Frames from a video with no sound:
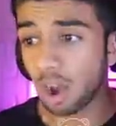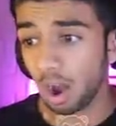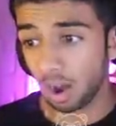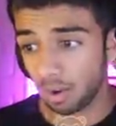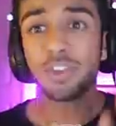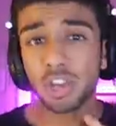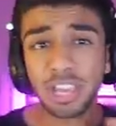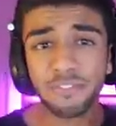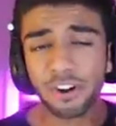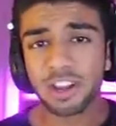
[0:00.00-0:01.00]
car. If you're
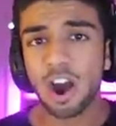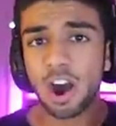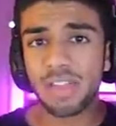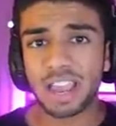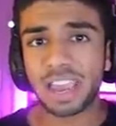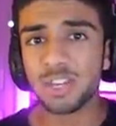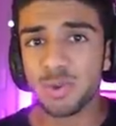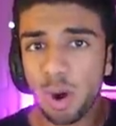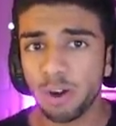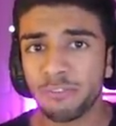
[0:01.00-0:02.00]
looking for a car that can
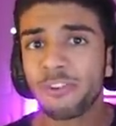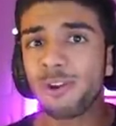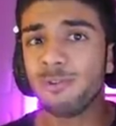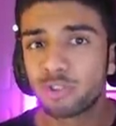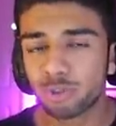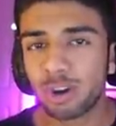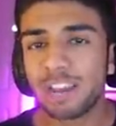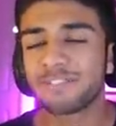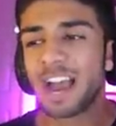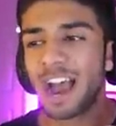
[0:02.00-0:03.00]
do off-road, drift,